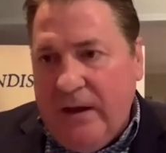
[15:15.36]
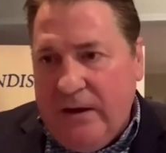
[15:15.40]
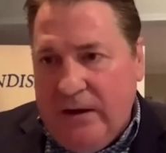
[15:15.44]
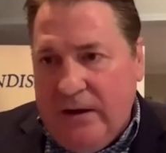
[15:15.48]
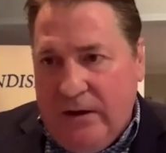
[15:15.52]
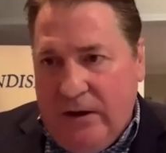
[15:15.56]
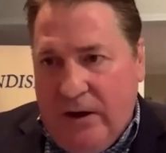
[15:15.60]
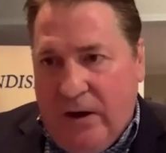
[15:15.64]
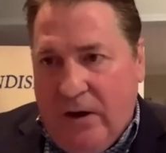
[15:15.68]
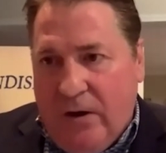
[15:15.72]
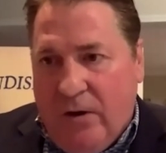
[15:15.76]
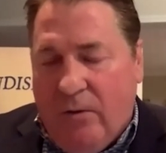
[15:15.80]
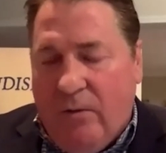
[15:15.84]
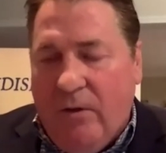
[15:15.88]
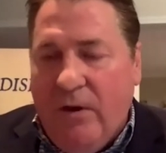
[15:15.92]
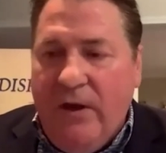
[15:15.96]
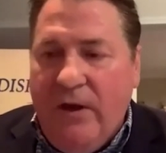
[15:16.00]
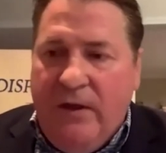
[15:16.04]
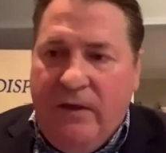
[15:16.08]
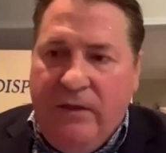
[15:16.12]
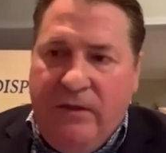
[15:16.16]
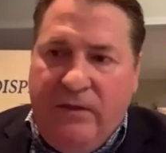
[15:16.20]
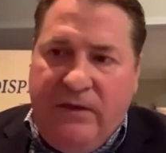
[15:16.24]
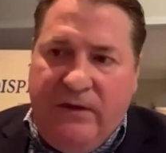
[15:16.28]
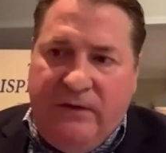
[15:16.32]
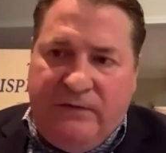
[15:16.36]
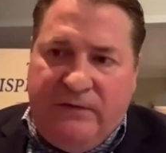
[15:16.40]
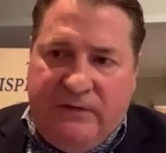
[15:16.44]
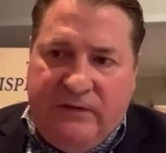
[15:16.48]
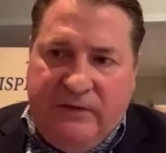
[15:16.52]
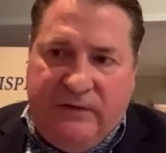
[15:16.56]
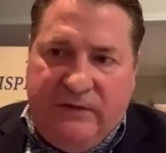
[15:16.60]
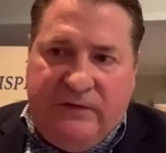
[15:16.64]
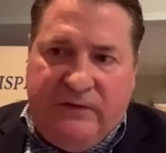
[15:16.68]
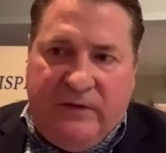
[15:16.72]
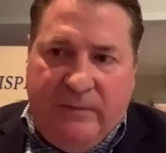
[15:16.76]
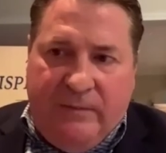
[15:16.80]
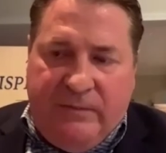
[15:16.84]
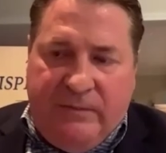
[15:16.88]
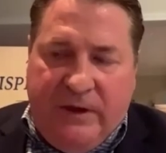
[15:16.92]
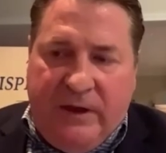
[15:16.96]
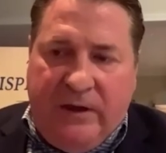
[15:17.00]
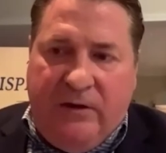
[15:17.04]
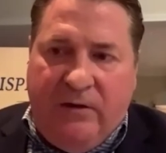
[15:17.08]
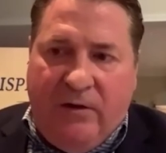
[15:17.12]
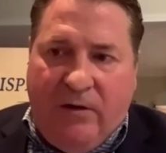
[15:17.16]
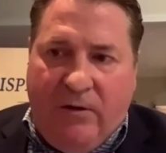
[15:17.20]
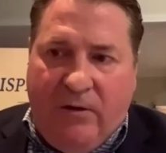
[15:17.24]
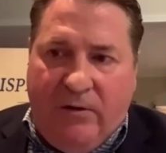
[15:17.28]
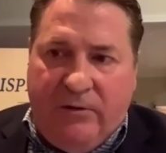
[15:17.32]
No, this is
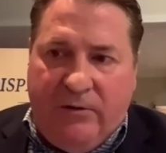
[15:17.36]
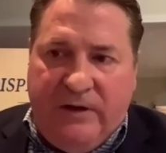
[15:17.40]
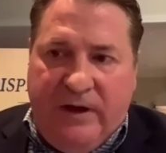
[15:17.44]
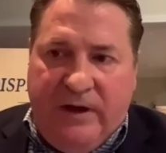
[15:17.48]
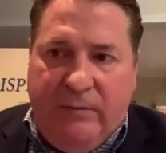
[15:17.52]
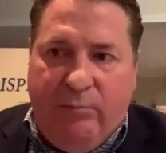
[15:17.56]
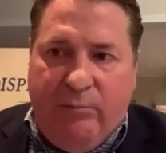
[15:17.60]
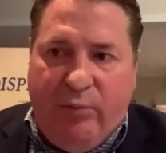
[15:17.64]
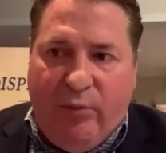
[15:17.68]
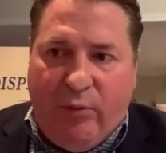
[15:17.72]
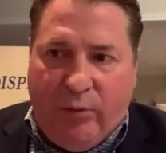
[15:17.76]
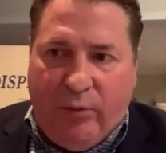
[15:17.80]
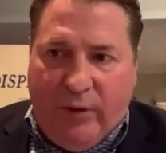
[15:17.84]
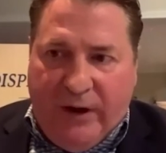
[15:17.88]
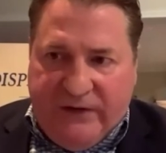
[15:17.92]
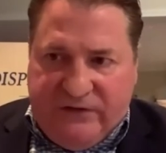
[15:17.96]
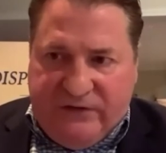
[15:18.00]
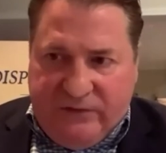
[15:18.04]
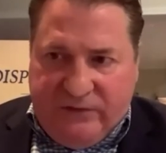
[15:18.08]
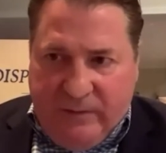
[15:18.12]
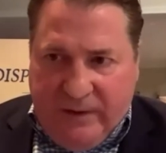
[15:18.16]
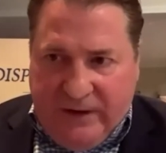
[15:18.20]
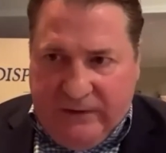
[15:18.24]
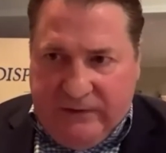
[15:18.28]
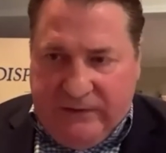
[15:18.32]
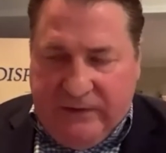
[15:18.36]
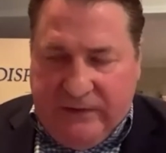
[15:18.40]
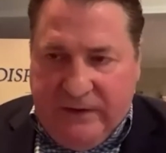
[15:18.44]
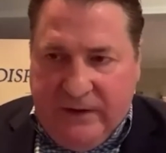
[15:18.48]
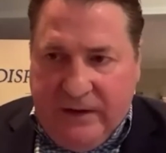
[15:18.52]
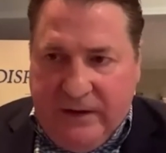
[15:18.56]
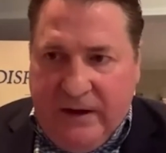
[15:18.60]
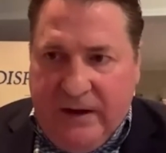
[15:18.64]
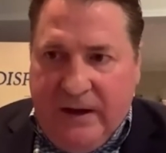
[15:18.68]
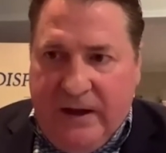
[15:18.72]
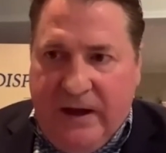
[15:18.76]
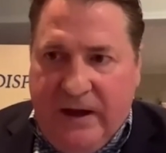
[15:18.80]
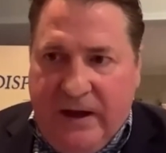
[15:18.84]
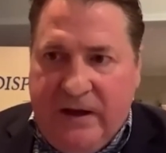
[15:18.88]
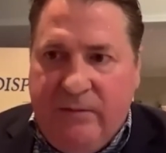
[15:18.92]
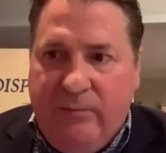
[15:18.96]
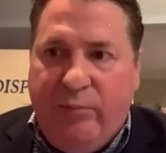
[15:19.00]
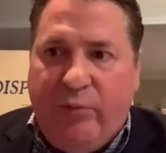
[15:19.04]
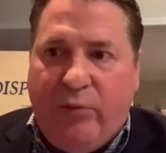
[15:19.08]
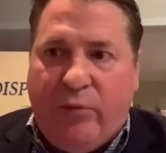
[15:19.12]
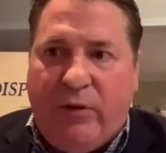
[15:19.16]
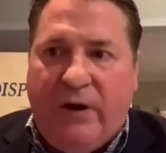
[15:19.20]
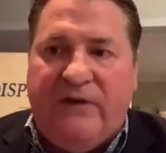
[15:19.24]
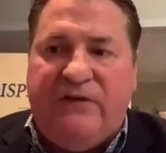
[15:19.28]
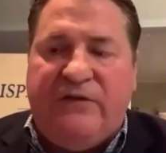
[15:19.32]
something called impressment. And
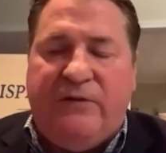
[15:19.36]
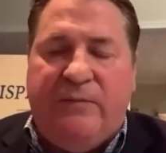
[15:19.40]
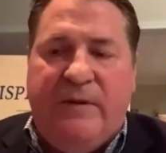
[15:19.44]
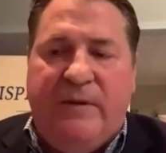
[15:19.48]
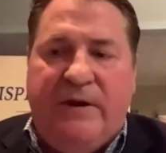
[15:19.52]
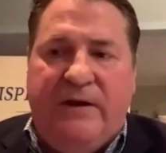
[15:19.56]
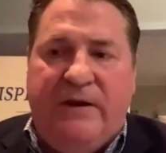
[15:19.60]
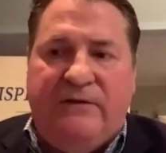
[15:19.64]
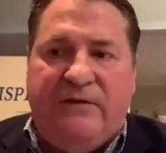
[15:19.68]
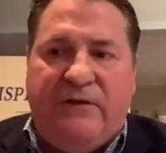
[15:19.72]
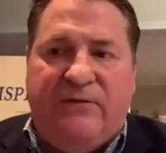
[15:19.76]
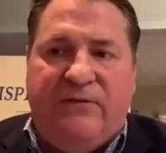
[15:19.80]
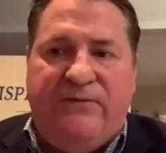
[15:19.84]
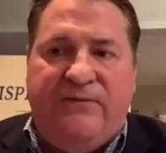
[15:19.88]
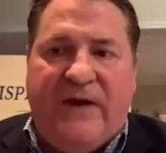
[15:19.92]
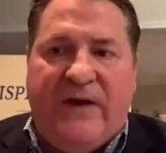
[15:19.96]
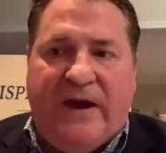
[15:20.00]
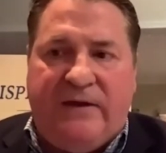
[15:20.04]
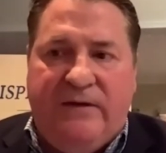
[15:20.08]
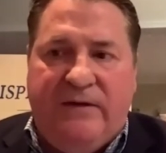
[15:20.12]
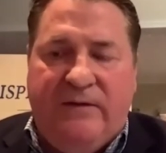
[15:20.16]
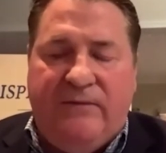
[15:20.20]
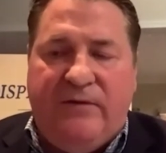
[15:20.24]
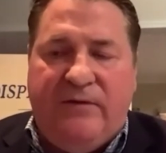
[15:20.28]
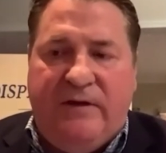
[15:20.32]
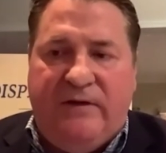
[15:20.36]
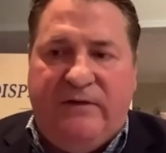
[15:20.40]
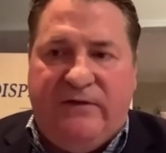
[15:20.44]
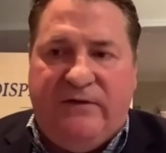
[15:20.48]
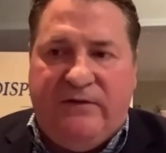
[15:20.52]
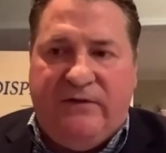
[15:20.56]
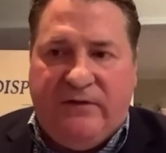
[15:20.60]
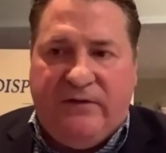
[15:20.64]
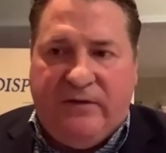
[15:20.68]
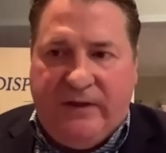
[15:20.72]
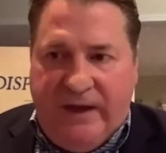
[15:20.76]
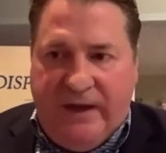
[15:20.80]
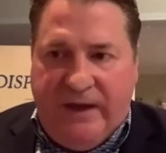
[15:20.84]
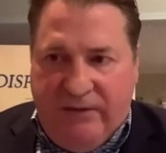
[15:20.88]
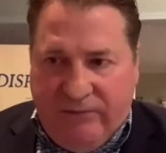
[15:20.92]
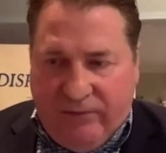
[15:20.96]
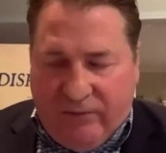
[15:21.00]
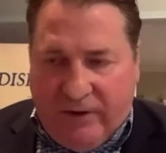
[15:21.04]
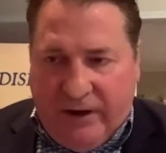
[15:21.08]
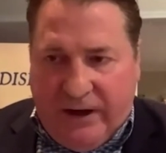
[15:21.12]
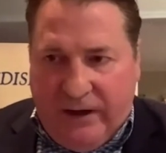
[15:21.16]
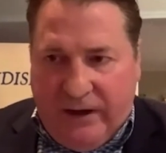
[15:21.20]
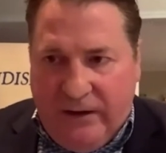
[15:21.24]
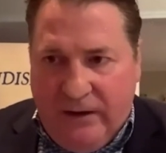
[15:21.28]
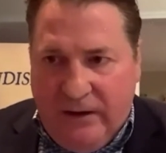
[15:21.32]
impressment is effectively
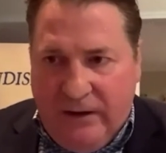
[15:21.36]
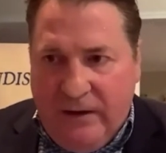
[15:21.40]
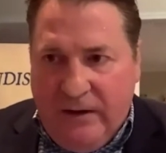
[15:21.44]
slavery.